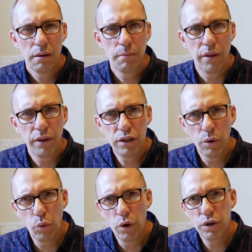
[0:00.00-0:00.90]
But these are
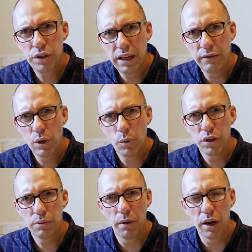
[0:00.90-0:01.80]
words given to
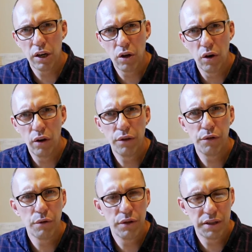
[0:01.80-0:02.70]
us by God
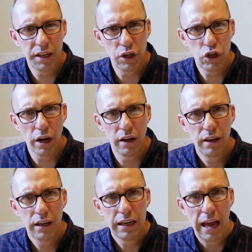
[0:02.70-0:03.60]
through the teacher,
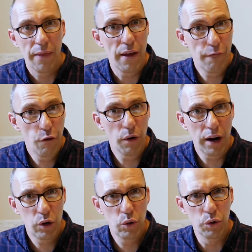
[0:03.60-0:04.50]
and they're for
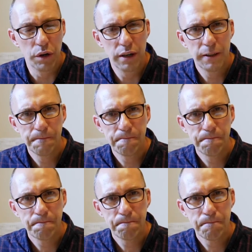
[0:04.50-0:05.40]
our good.
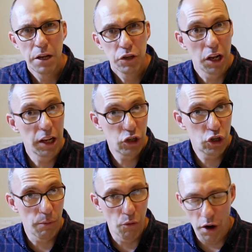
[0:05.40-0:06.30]
So let's
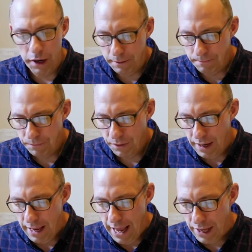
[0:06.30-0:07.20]
jump right in
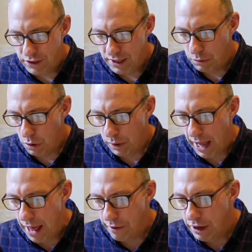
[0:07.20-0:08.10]
and see what we
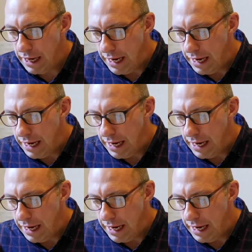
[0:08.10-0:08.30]
have.